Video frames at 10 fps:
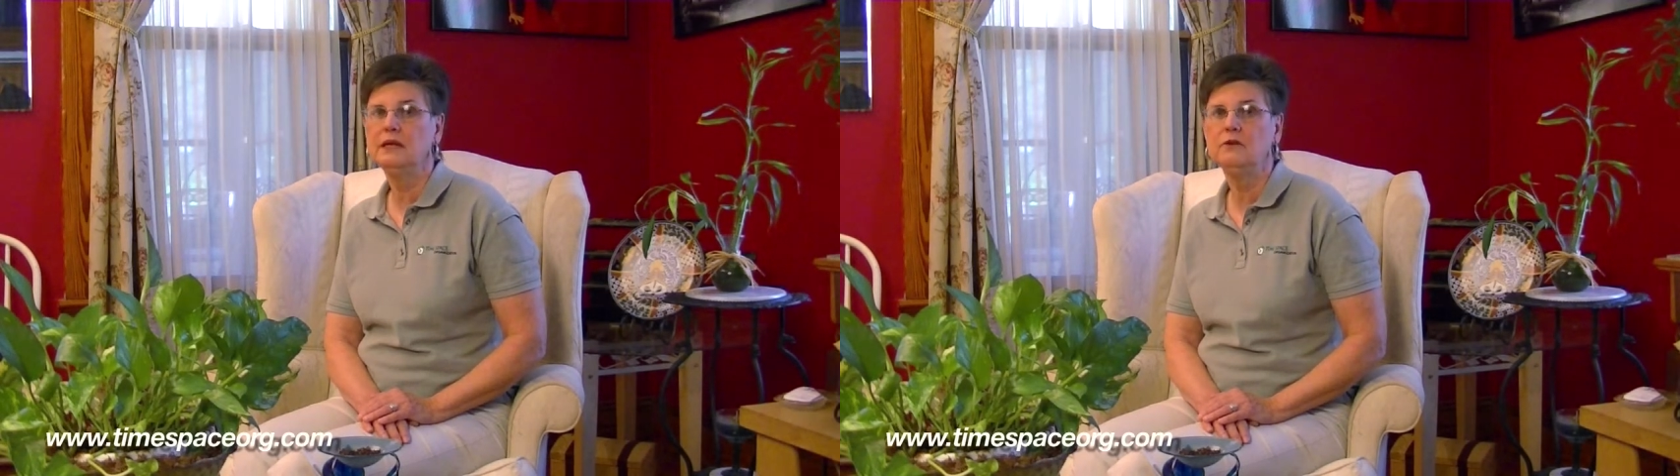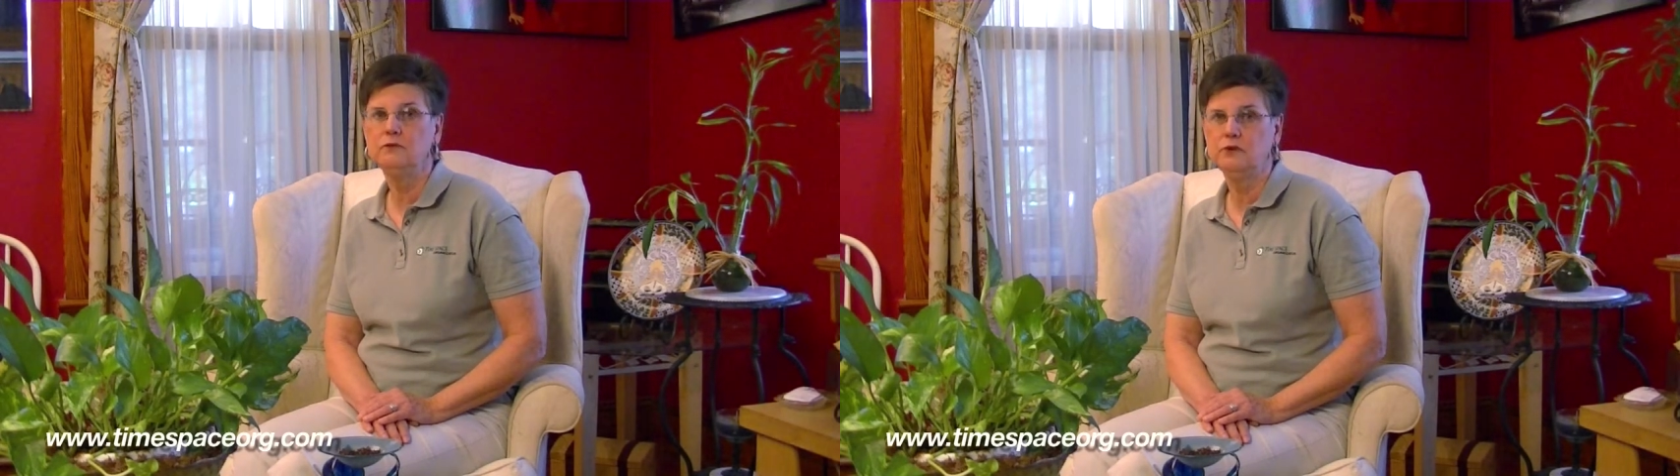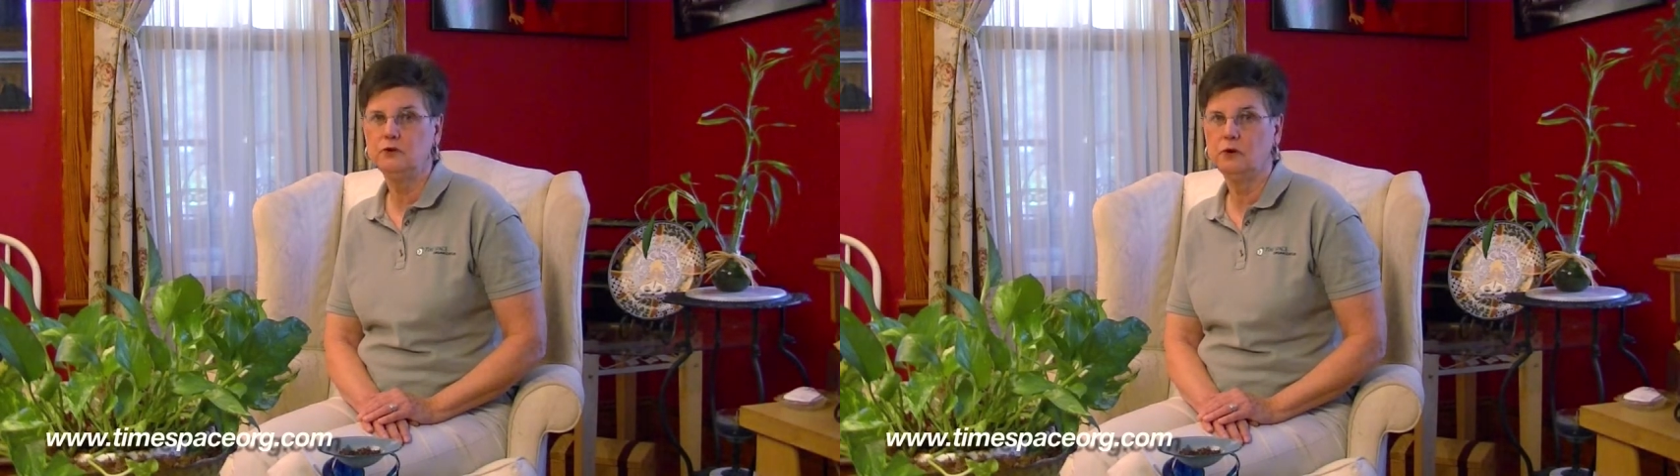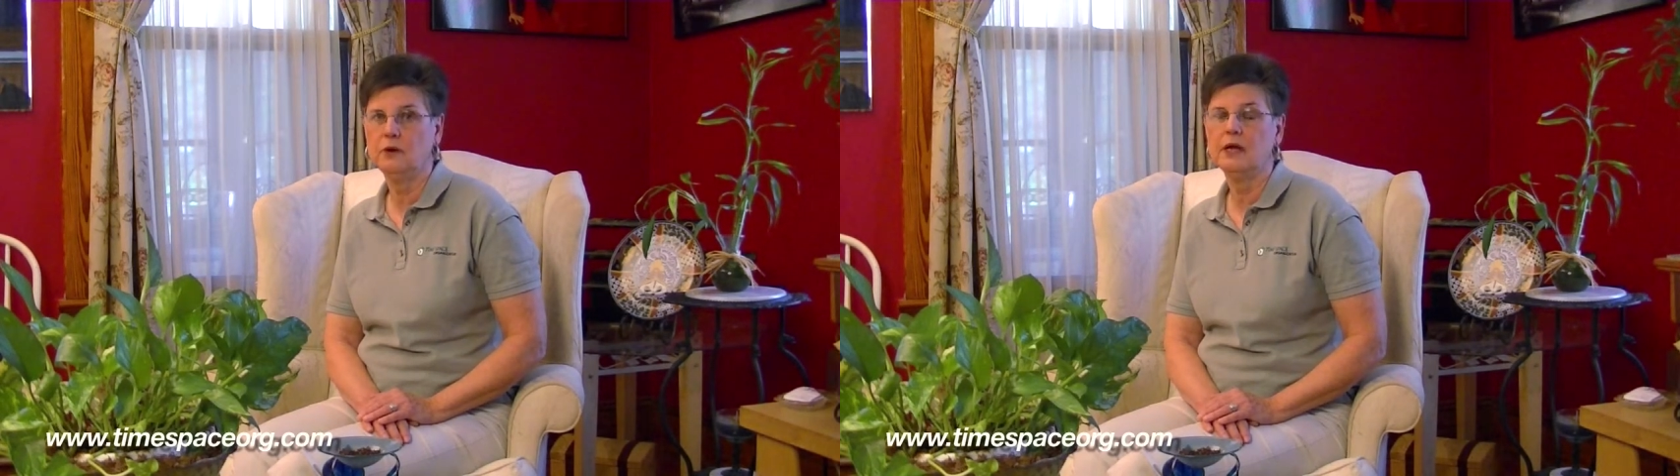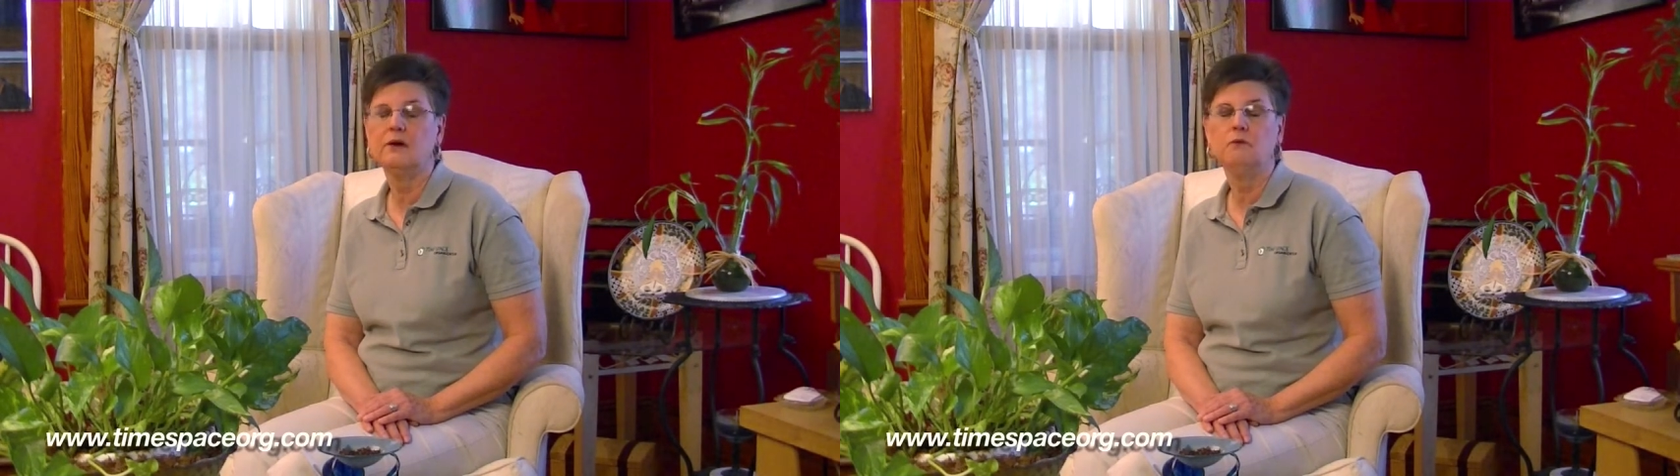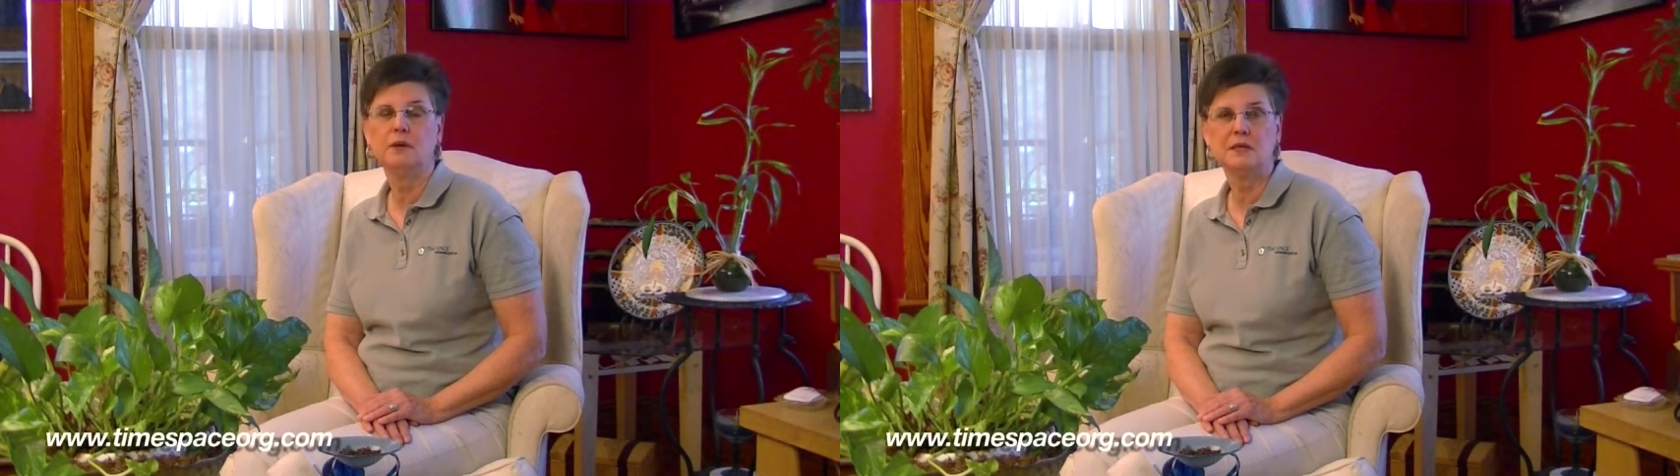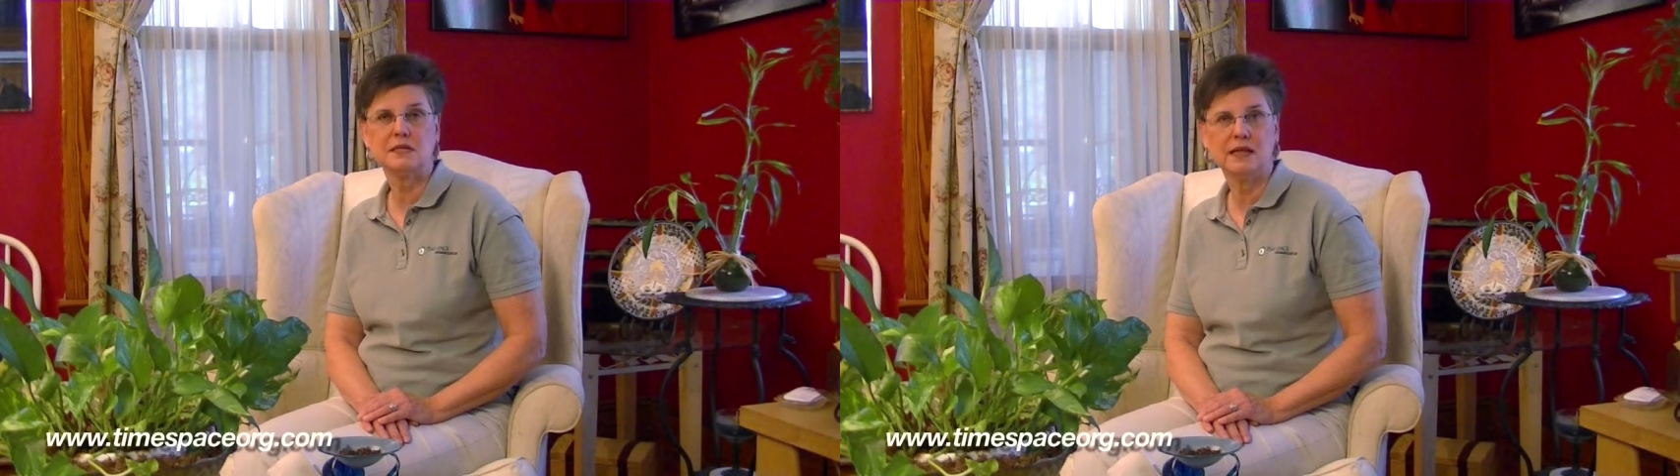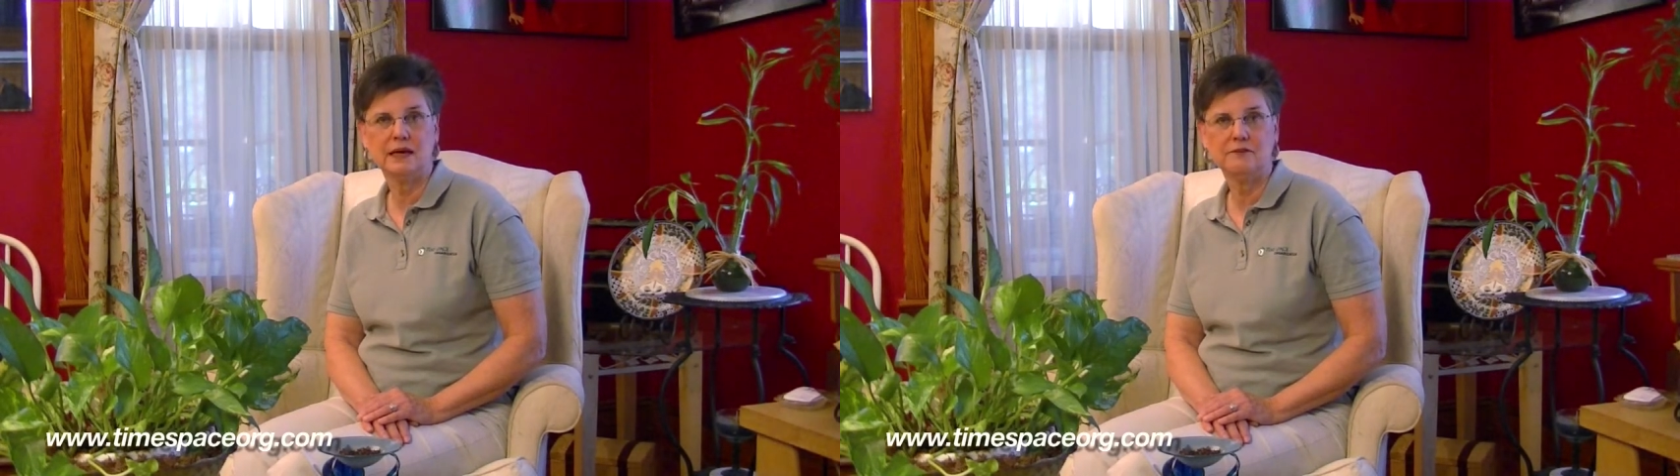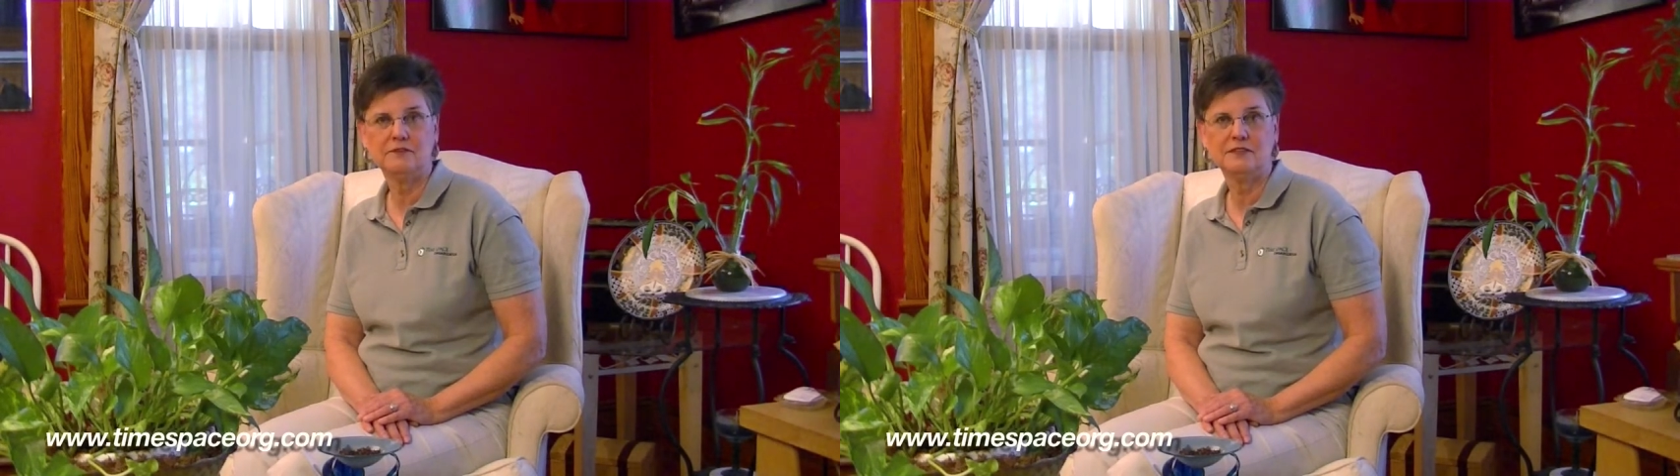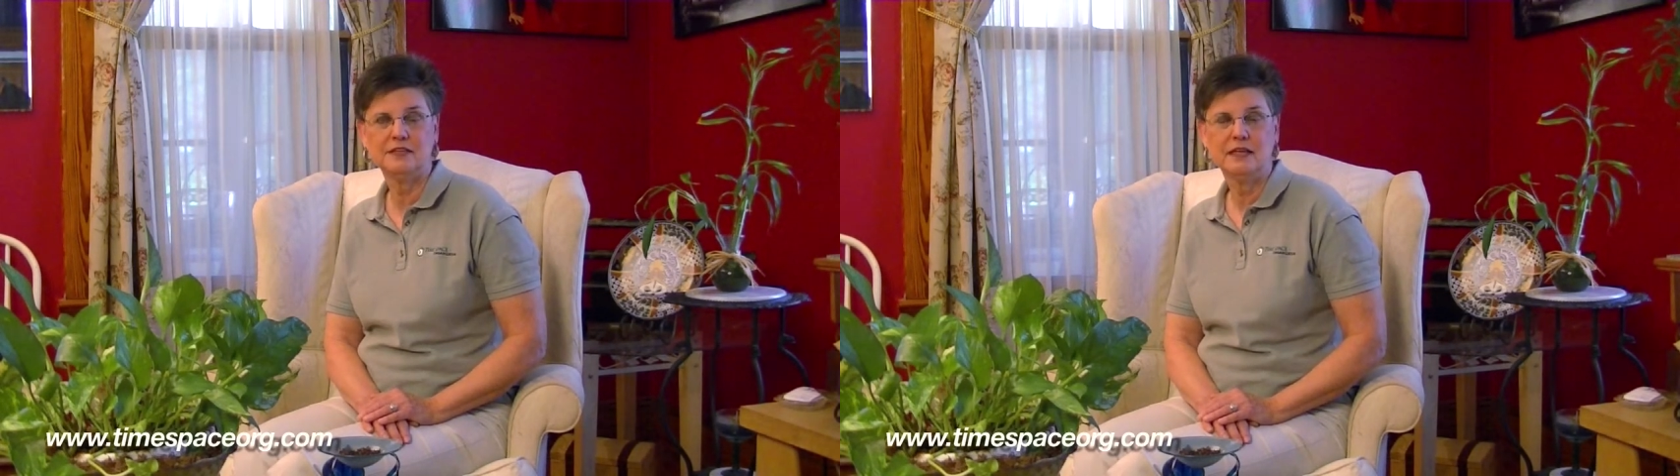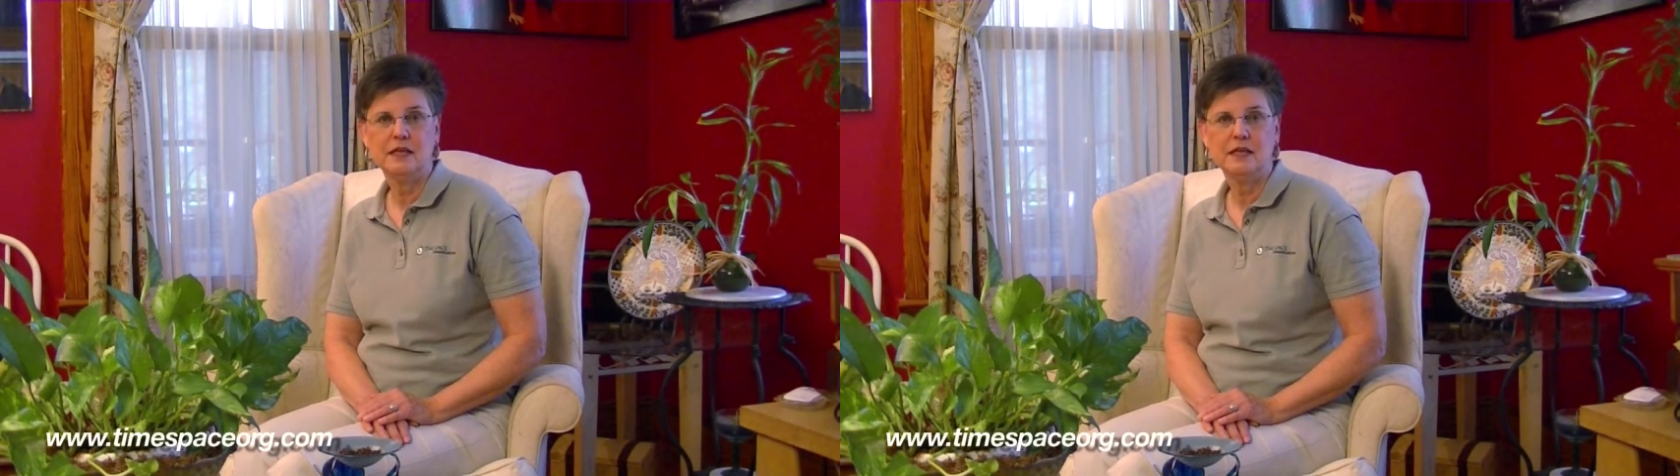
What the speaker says: inventory of what is left.